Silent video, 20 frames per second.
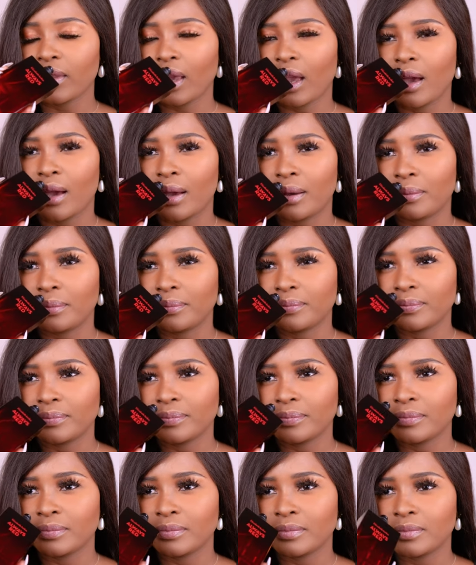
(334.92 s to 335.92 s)
Um,
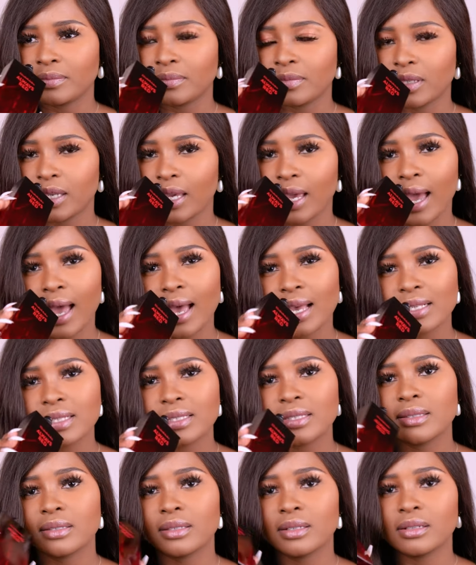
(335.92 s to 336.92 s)
it
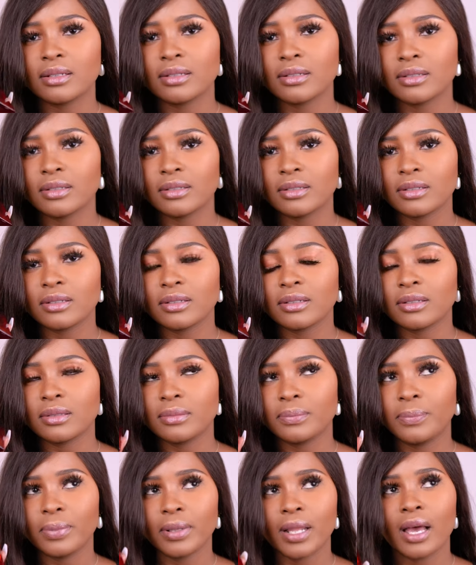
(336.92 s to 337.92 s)
has
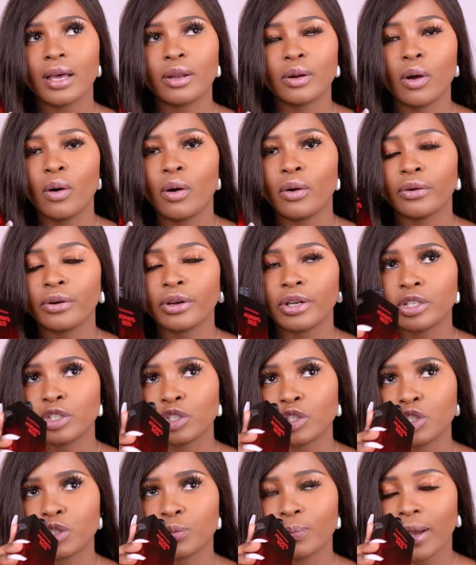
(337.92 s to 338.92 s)
blood
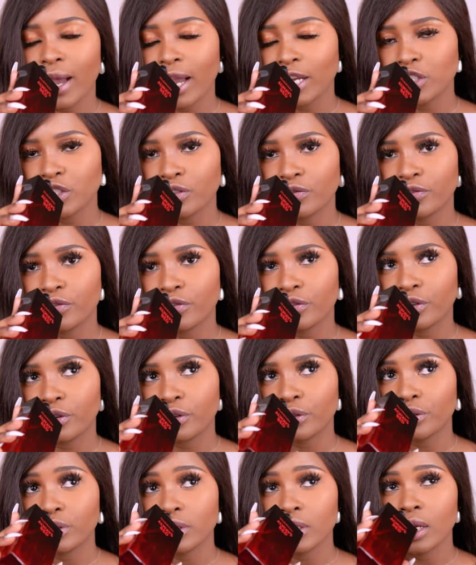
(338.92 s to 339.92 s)
orange, passion
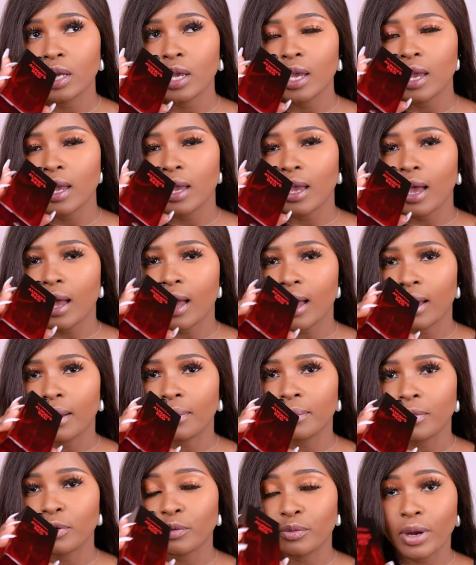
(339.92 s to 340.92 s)
fruit,
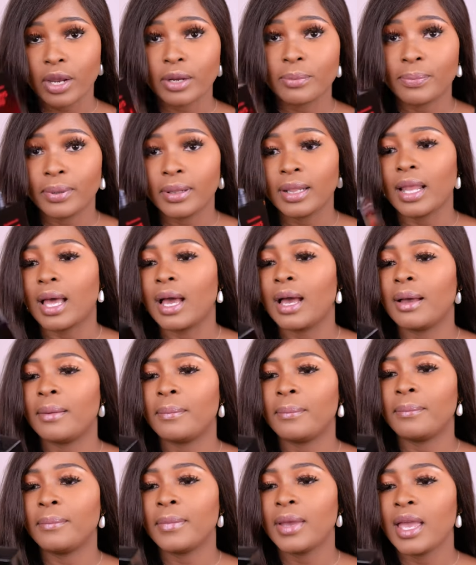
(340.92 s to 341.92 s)
um, red
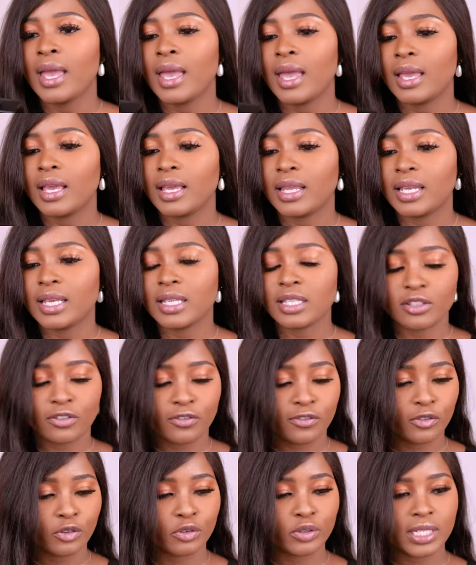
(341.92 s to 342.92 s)
plum. It is
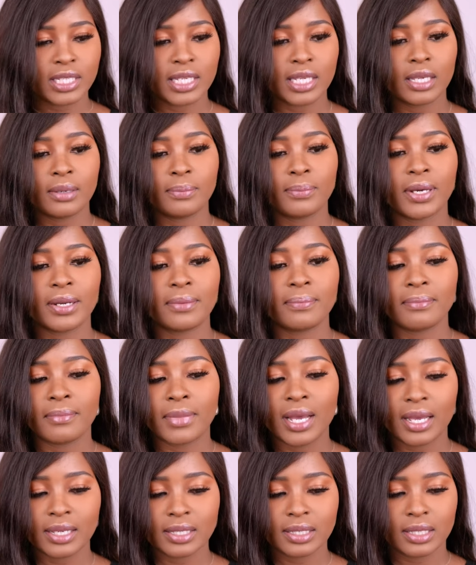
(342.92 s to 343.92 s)
fruity but
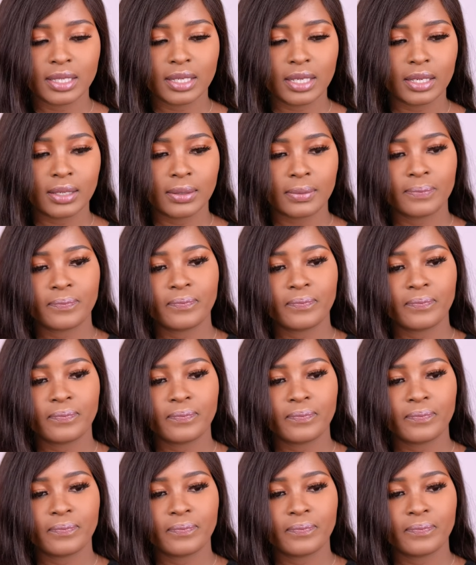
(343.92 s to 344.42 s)
musky.